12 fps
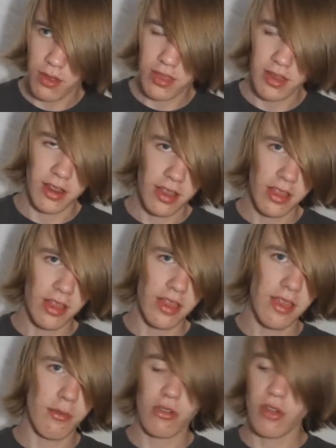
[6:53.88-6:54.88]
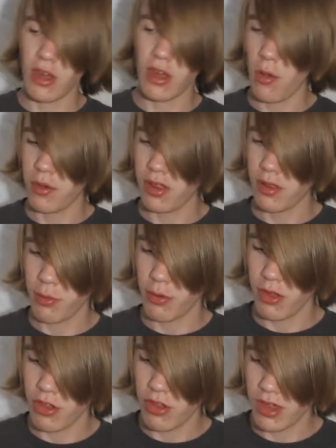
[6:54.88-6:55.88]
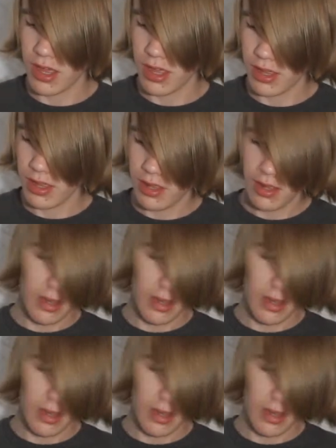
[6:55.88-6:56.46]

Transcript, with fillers: was in a sleeve, which I always appreciate.